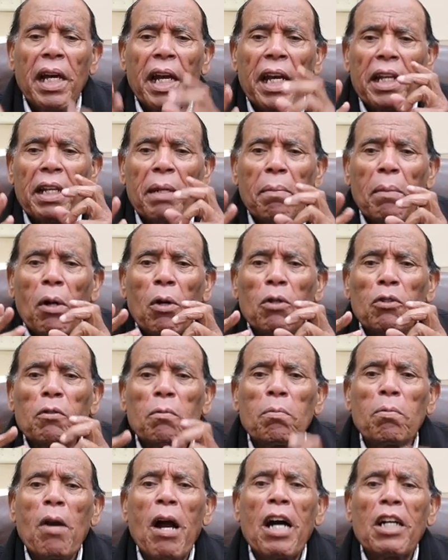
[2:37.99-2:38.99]
and the
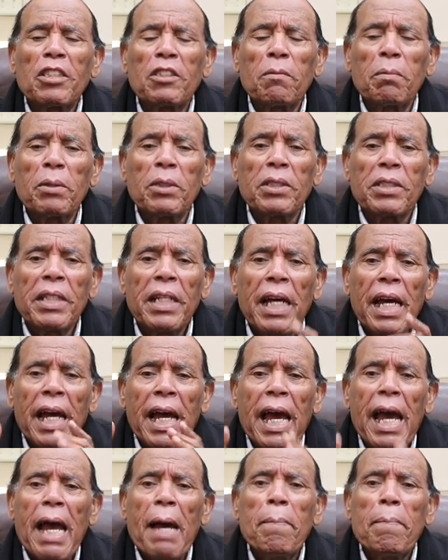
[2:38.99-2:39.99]
most prosperous
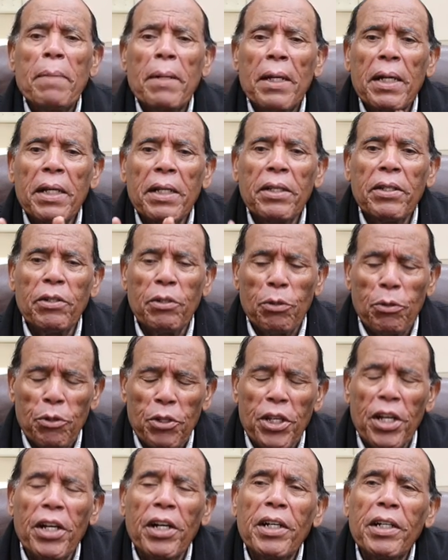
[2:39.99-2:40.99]
Happy New
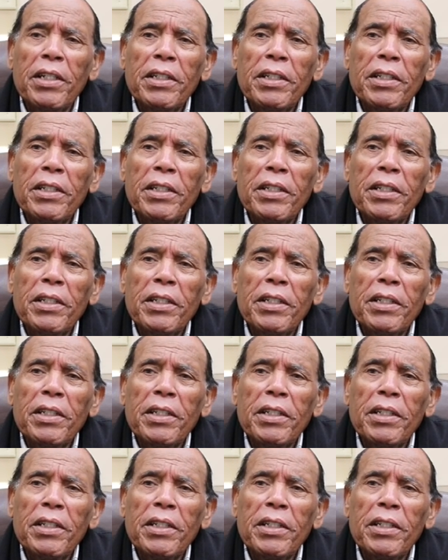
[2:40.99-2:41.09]
Year.